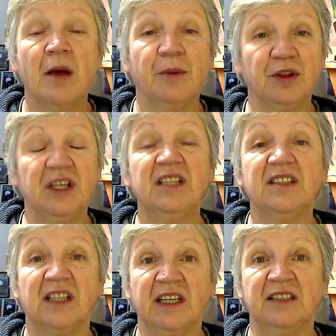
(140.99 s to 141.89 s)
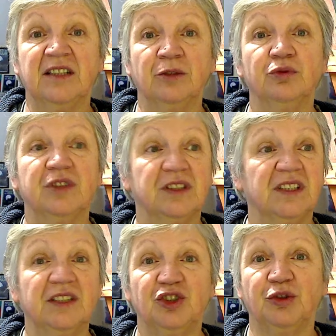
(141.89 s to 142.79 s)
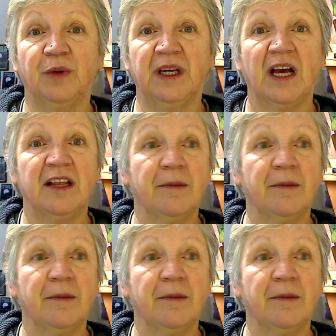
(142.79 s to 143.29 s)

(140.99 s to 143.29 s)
But these are ideal to situate